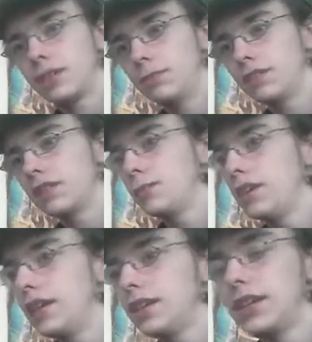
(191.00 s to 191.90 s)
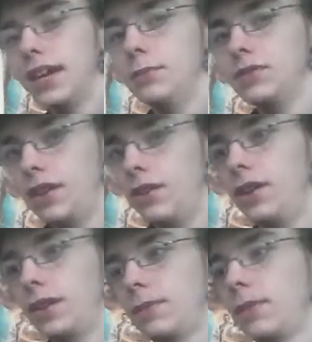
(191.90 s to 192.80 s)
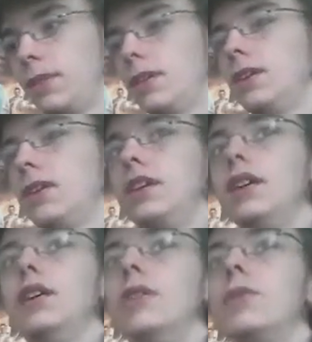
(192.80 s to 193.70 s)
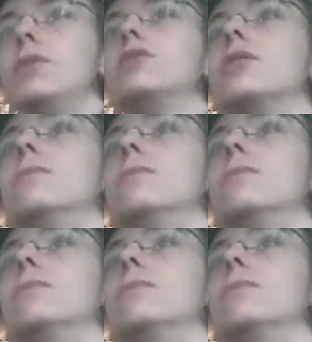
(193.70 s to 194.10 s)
can put them in any games now. So